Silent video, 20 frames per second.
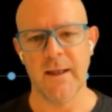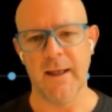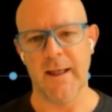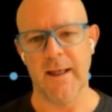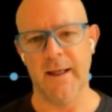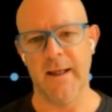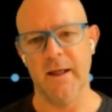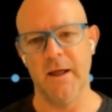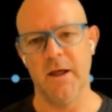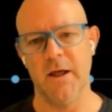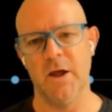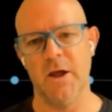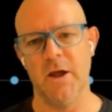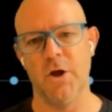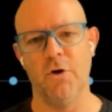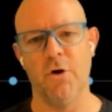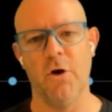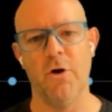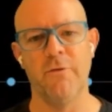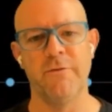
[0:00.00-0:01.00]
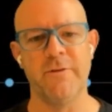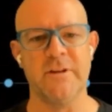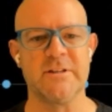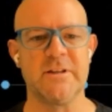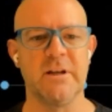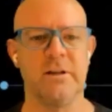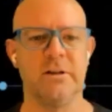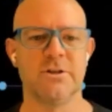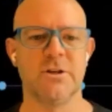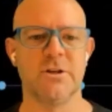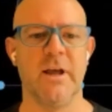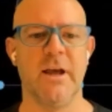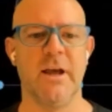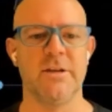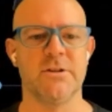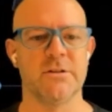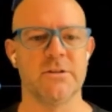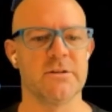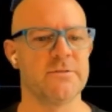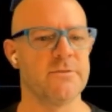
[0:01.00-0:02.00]
of intelligent
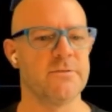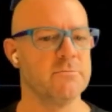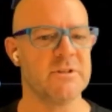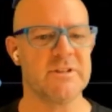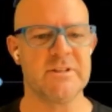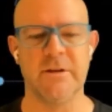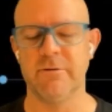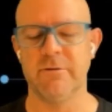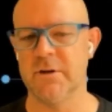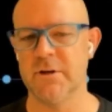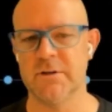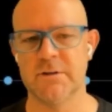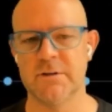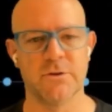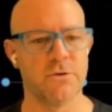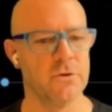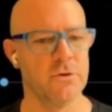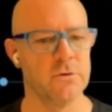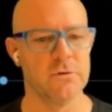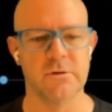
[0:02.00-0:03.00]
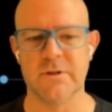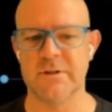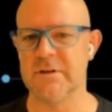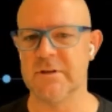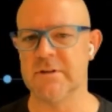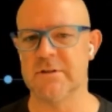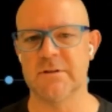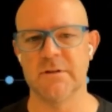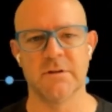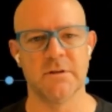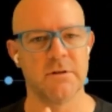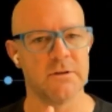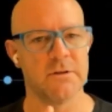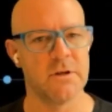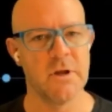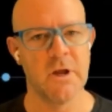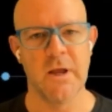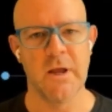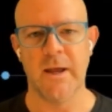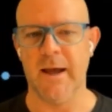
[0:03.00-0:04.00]
agents, from Siri to Google Assistant
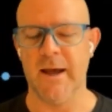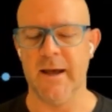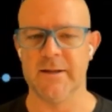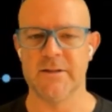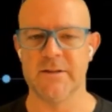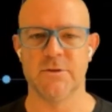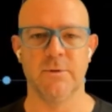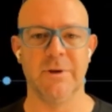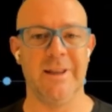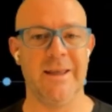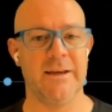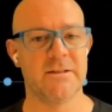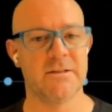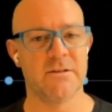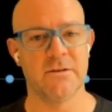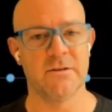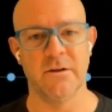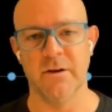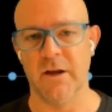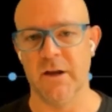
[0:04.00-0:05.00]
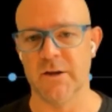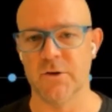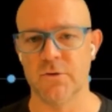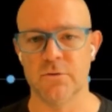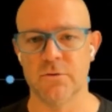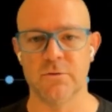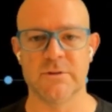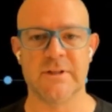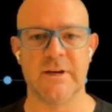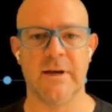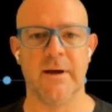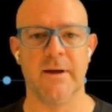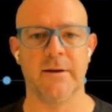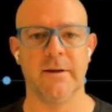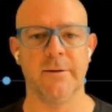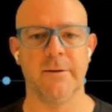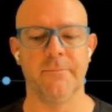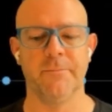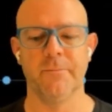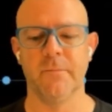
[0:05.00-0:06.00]
to Alexa and
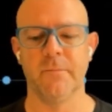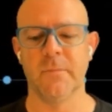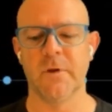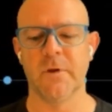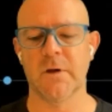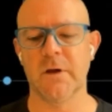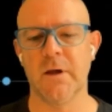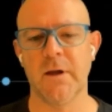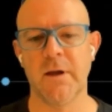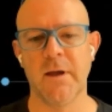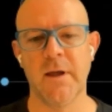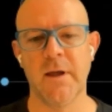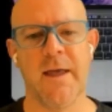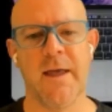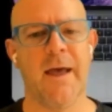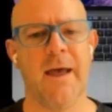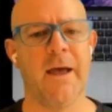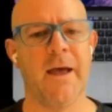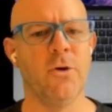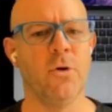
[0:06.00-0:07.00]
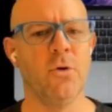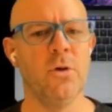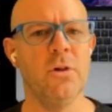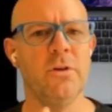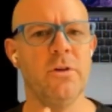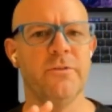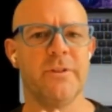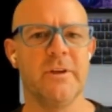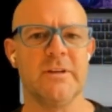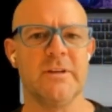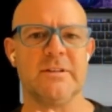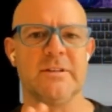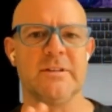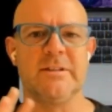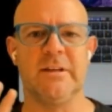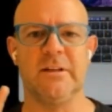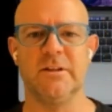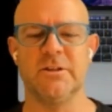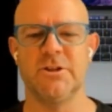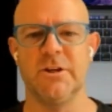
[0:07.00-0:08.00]
Cortana. Okay, and all of these
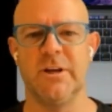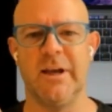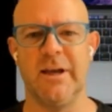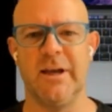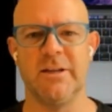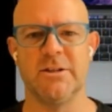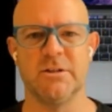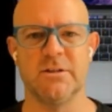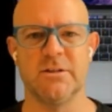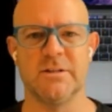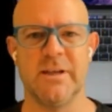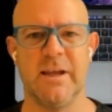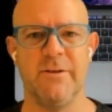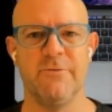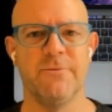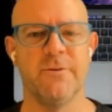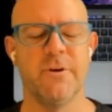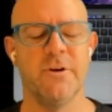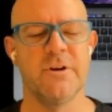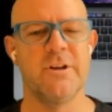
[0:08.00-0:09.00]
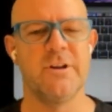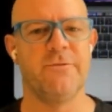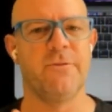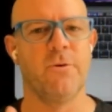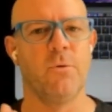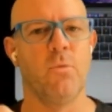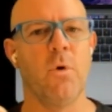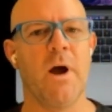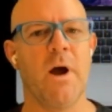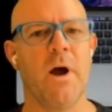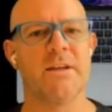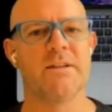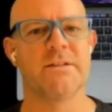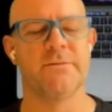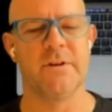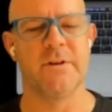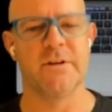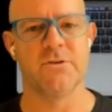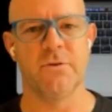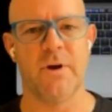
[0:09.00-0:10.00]
intelligent agents have very different ways
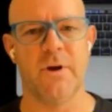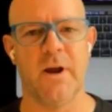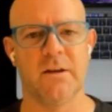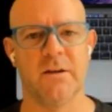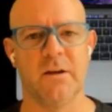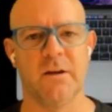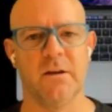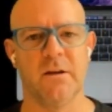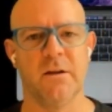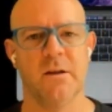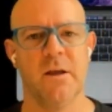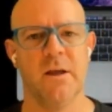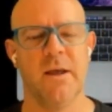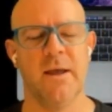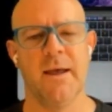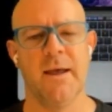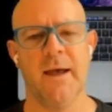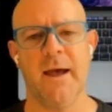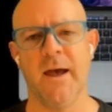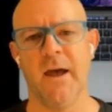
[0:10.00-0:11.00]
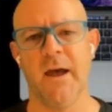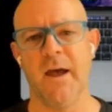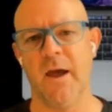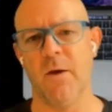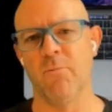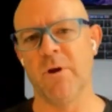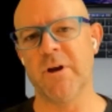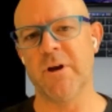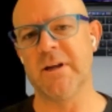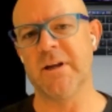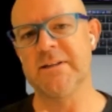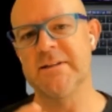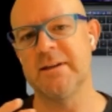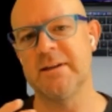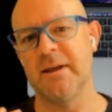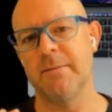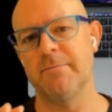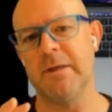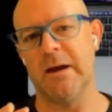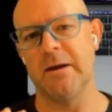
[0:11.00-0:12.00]
of interacting, and we need to
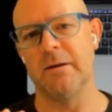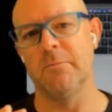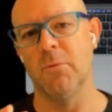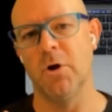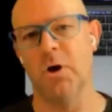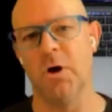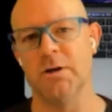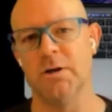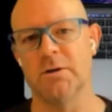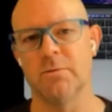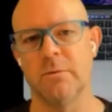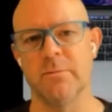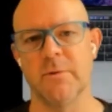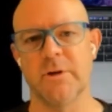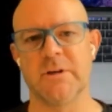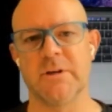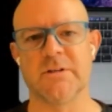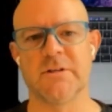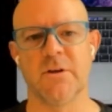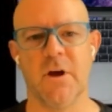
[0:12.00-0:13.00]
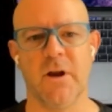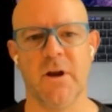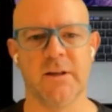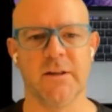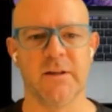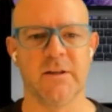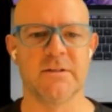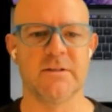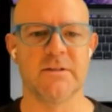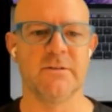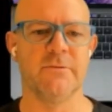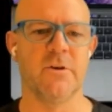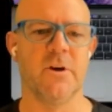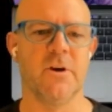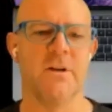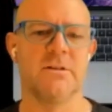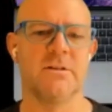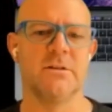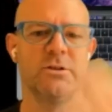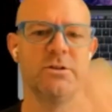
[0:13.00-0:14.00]
keep that in mind when we're designing these
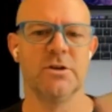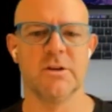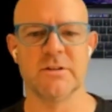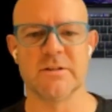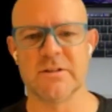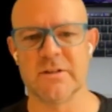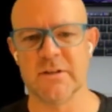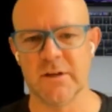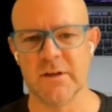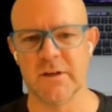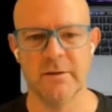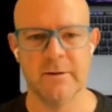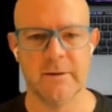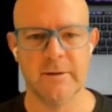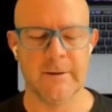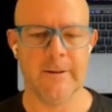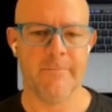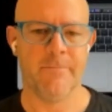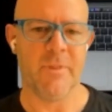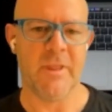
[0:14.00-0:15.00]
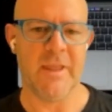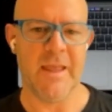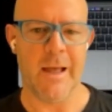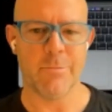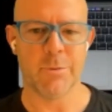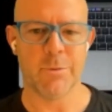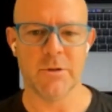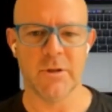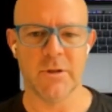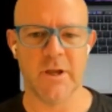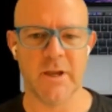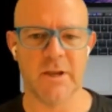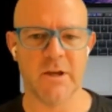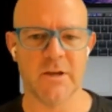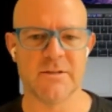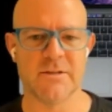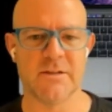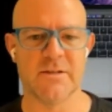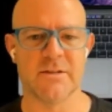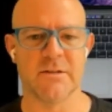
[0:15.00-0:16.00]
devices. You can see the Apple
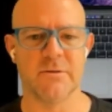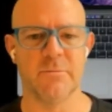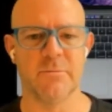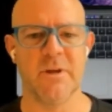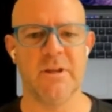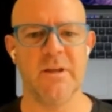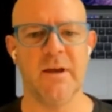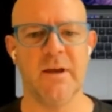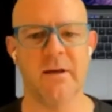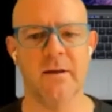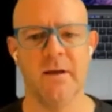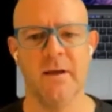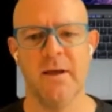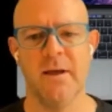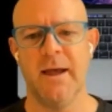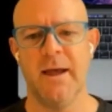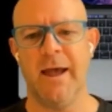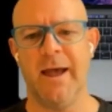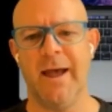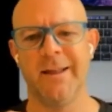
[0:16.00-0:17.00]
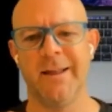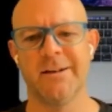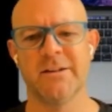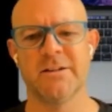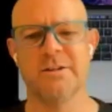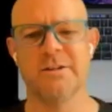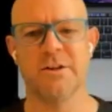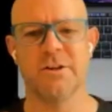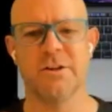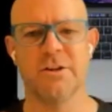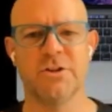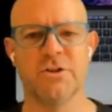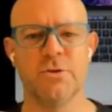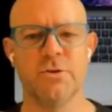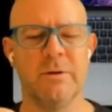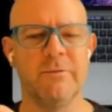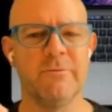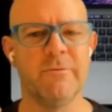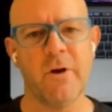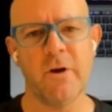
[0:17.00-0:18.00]
ecosystem here, and to
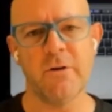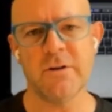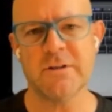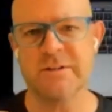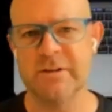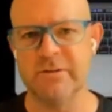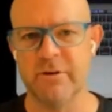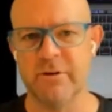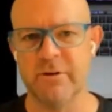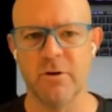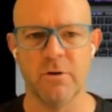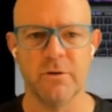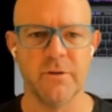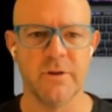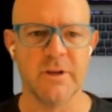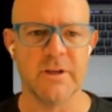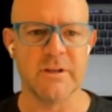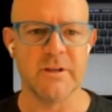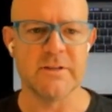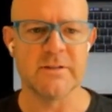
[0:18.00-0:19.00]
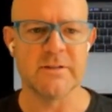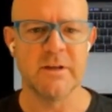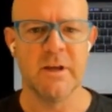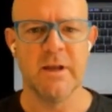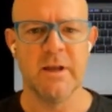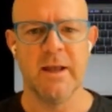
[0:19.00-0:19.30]
invoke Siri on these,